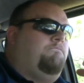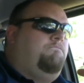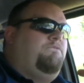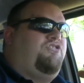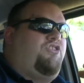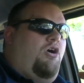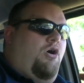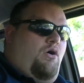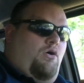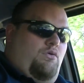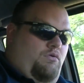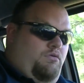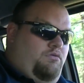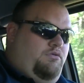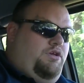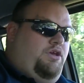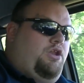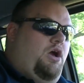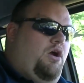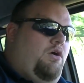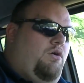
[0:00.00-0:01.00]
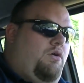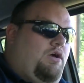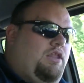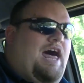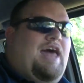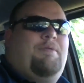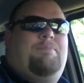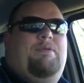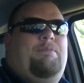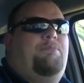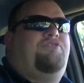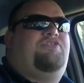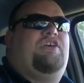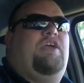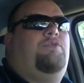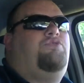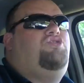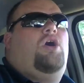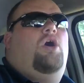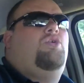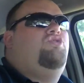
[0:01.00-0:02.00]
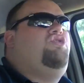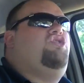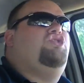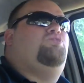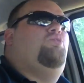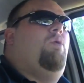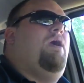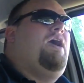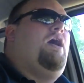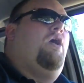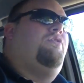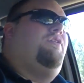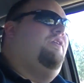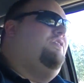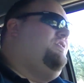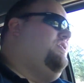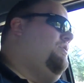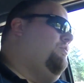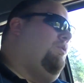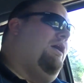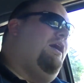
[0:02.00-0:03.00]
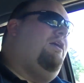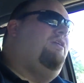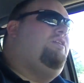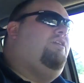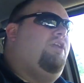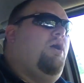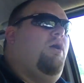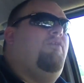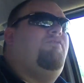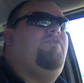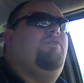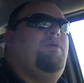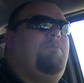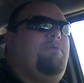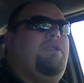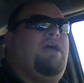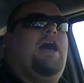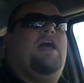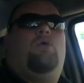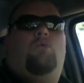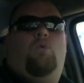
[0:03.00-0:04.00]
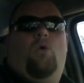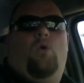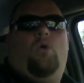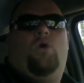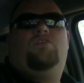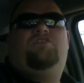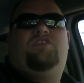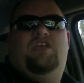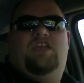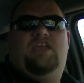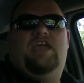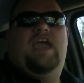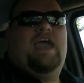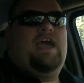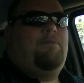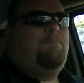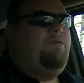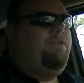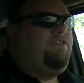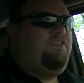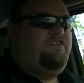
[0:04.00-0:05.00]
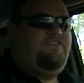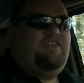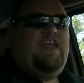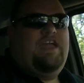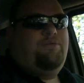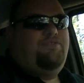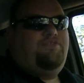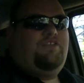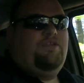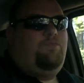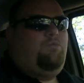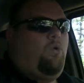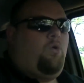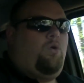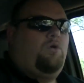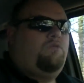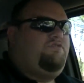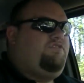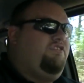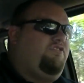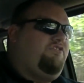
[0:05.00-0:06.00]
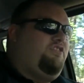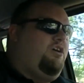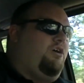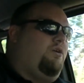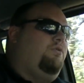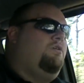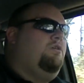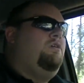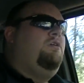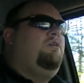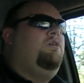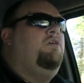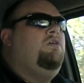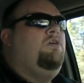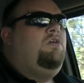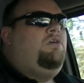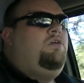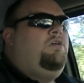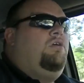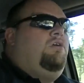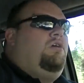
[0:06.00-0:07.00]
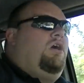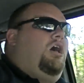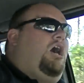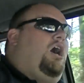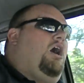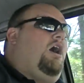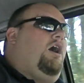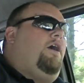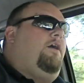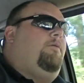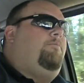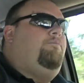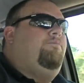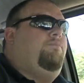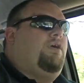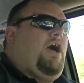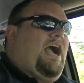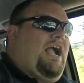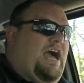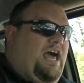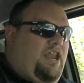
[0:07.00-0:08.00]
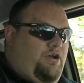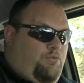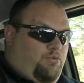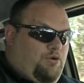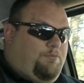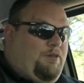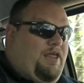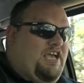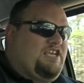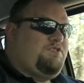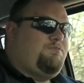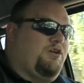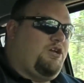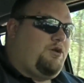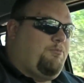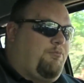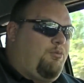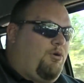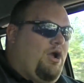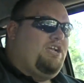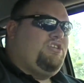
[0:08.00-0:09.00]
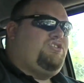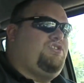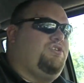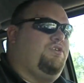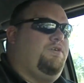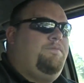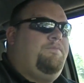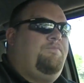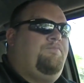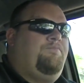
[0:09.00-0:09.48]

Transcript: So, you know, a lot of people said, y'all just weld it. Well, you know, if it would have been out of warranty, yeah, but this thing was in warranty. So, I got a replacement compressor.